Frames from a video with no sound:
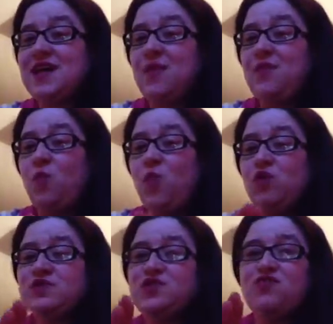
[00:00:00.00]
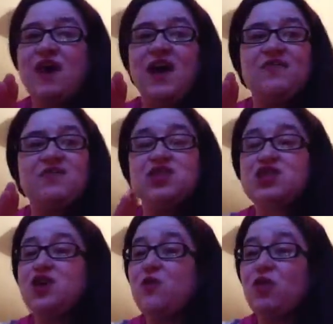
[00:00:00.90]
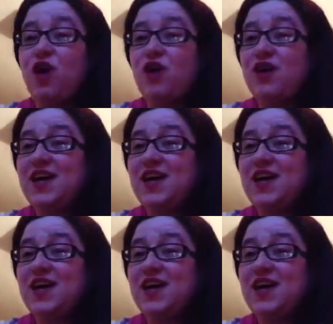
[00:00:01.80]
I've been wanting to try for so long.